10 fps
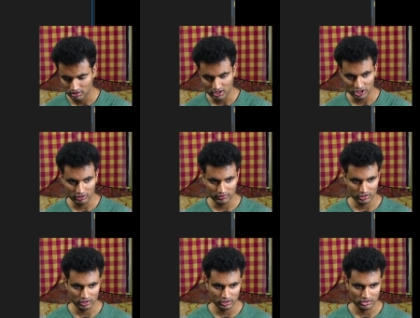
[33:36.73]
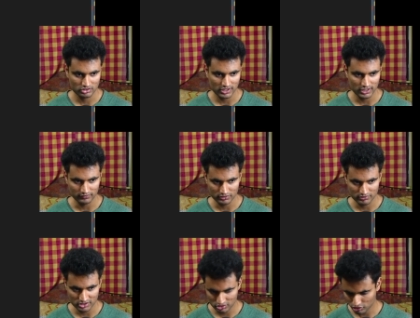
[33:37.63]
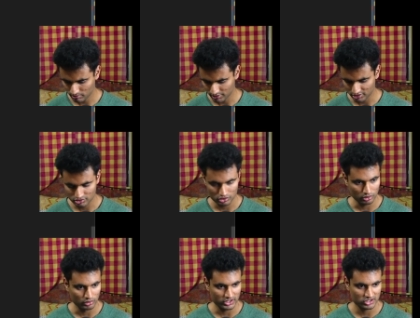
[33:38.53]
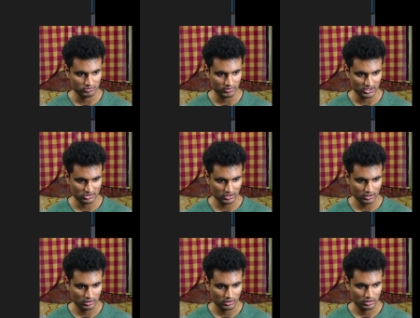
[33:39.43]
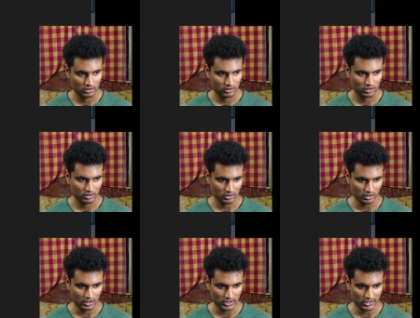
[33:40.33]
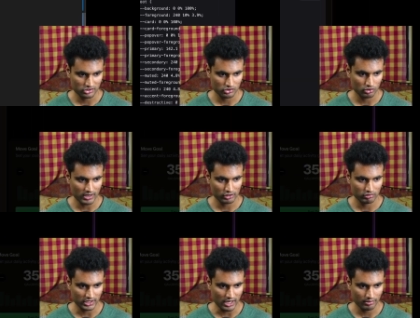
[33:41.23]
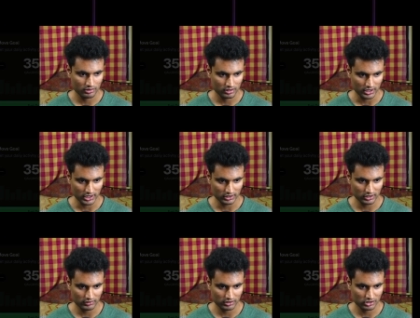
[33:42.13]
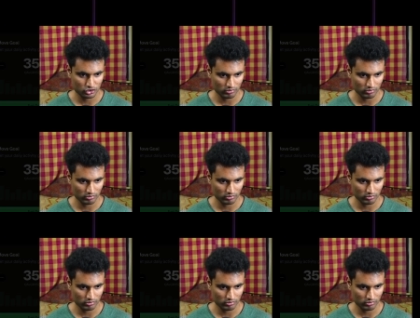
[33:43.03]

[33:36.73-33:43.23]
our styling which we just copied. So let's just paste it. Let's go back to our app, and I think everything should